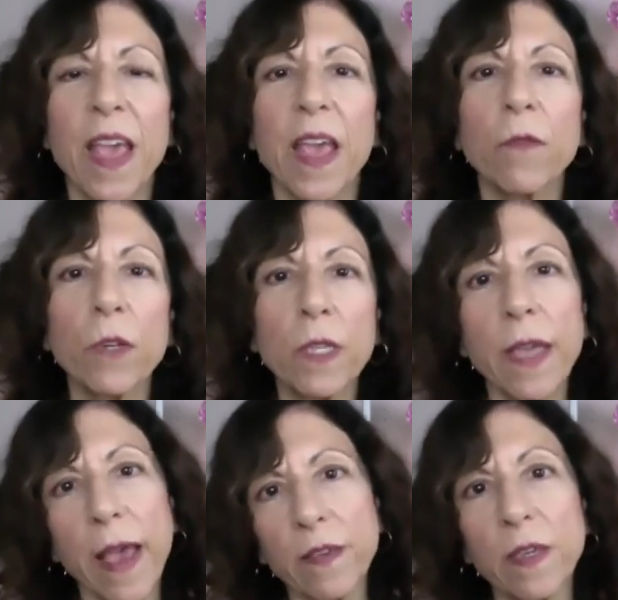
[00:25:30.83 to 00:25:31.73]
and
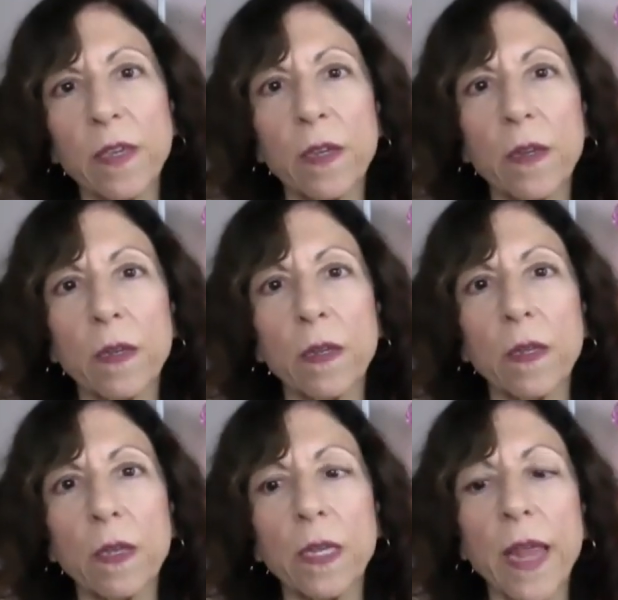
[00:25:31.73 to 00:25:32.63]
really asking
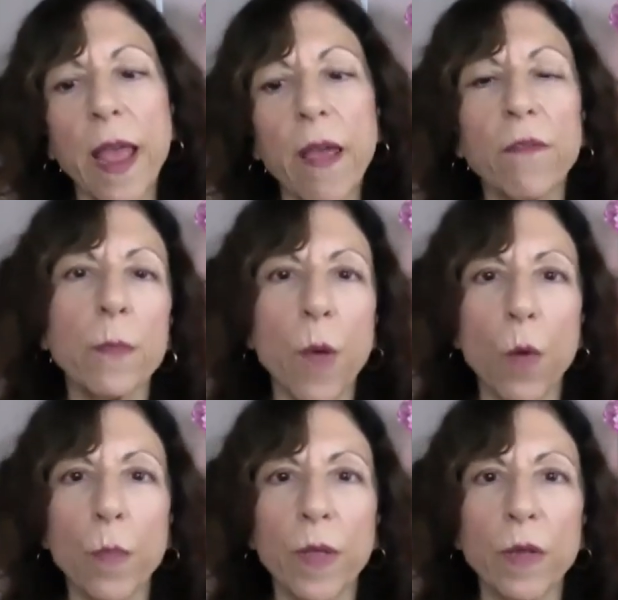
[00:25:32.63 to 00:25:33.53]
in every
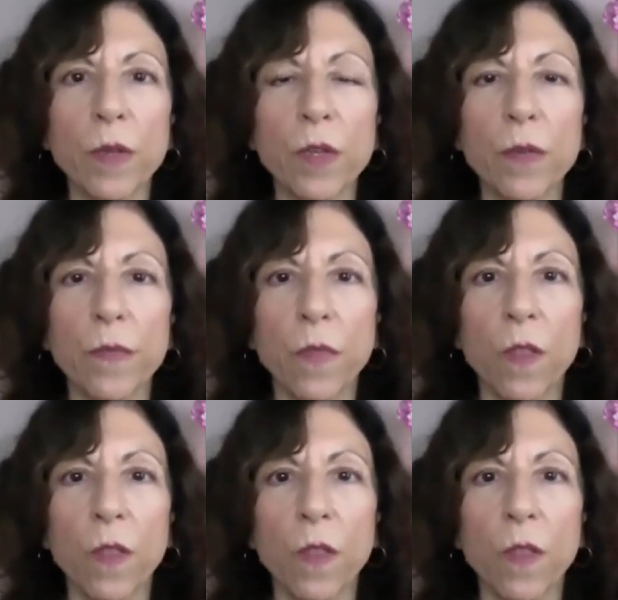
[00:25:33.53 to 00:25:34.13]
moment,